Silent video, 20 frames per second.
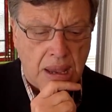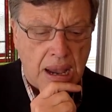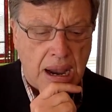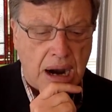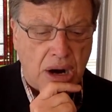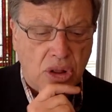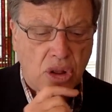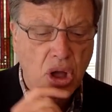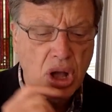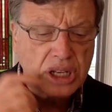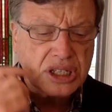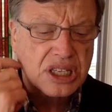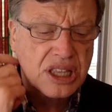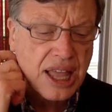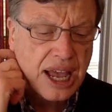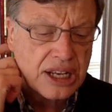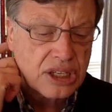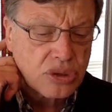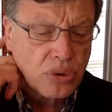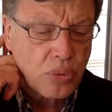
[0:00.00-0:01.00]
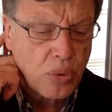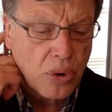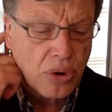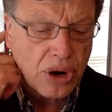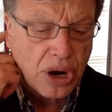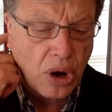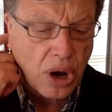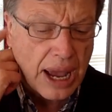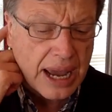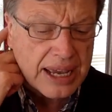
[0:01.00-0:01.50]
Our long slide
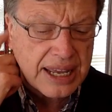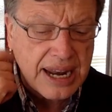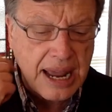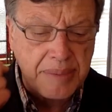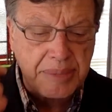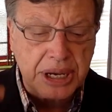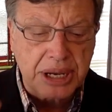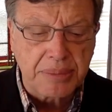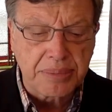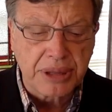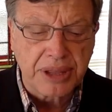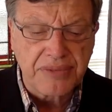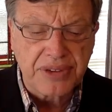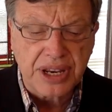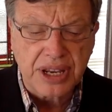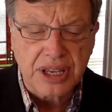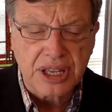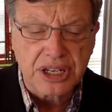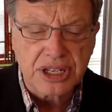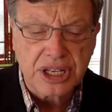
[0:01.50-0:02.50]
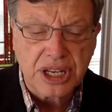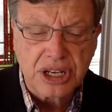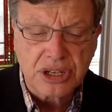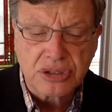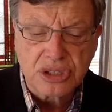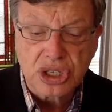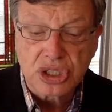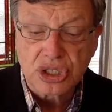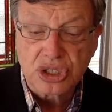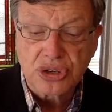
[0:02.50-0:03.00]
toward economic oblivion
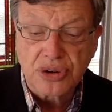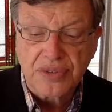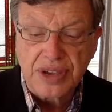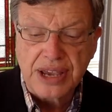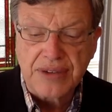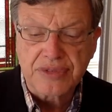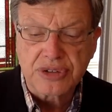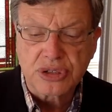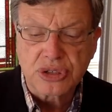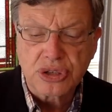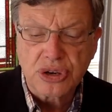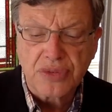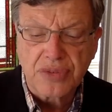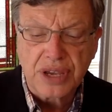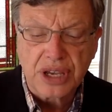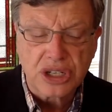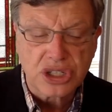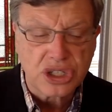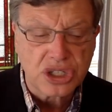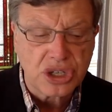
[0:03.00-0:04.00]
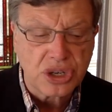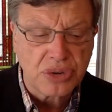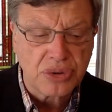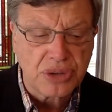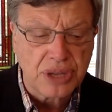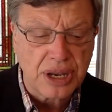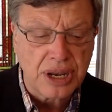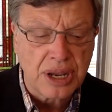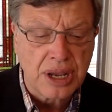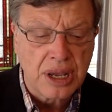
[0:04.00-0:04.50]
continues, and survey after survey has
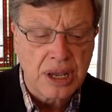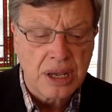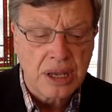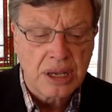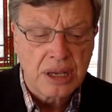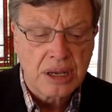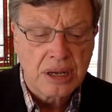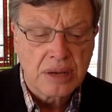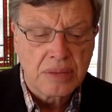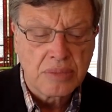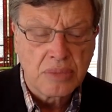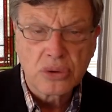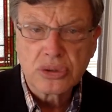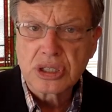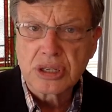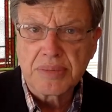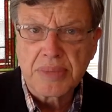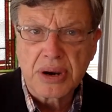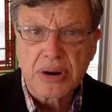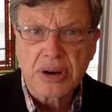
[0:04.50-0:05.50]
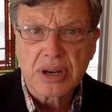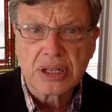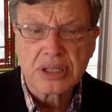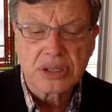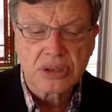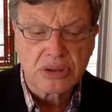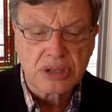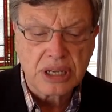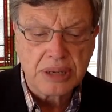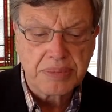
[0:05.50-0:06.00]
shown that most
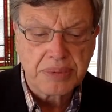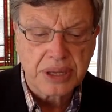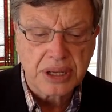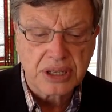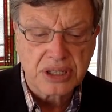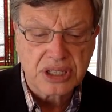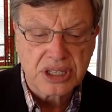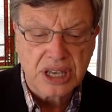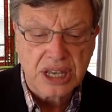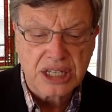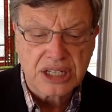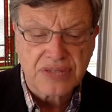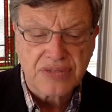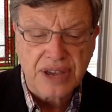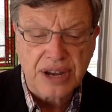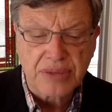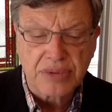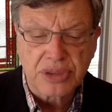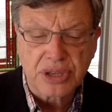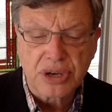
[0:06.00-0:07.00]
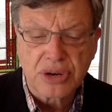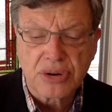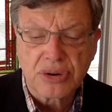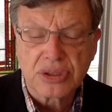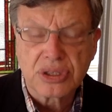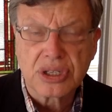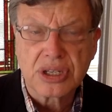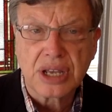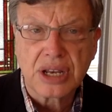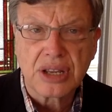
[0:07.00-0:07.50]
Americans are deeply unsatisfied with the
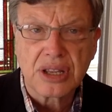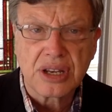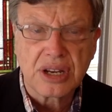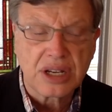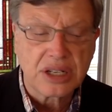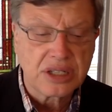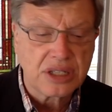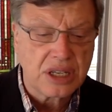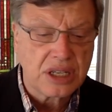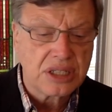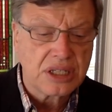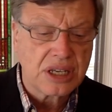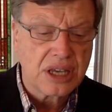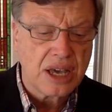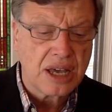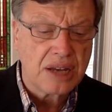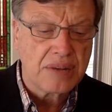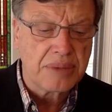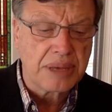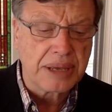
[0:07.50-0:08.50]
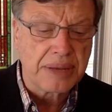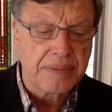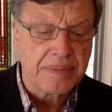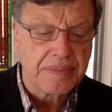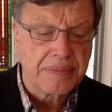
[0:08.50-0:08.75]
current state of the United States economy.